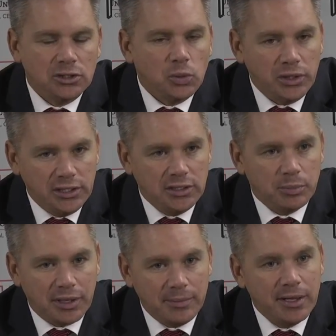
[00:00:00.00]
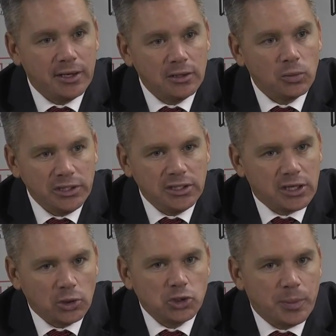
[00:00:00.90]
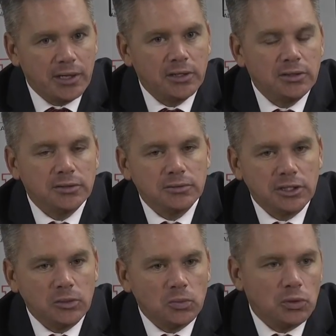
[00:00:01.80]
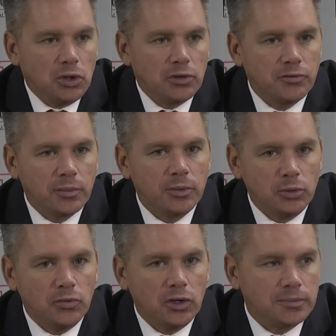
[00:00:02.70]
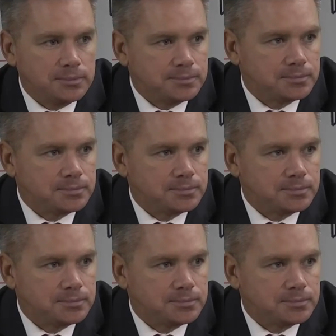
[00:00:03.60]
we need to play better, and we need to coach better, and we'll learn from it, move on.